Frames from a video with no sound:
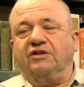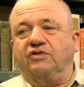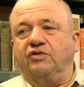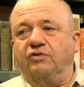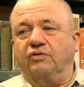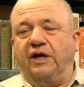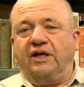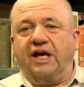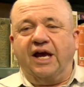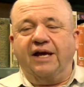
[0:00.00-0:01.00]
to
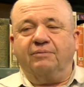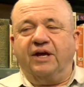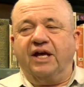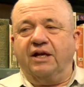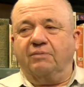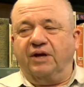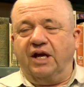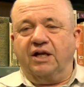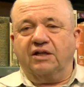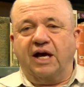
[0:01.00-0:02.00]

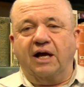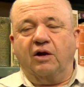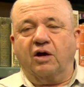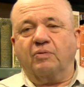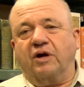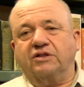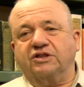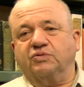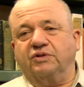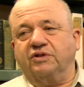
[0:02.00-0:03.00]
begin a dialogue
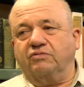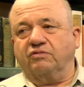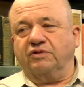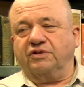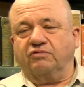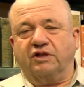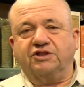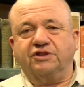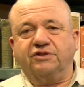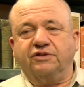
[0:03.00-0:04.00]
process with the
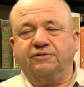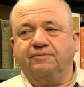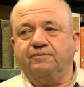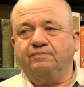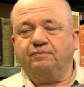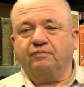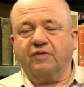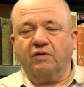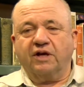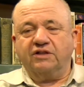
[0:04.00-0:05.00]
Russians.
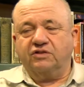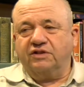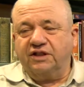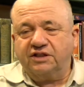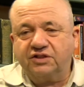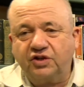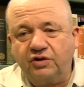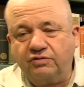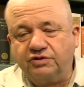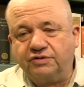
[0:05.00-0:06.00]
Okay, so this is
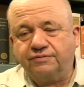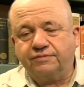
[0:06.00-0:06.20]
huge.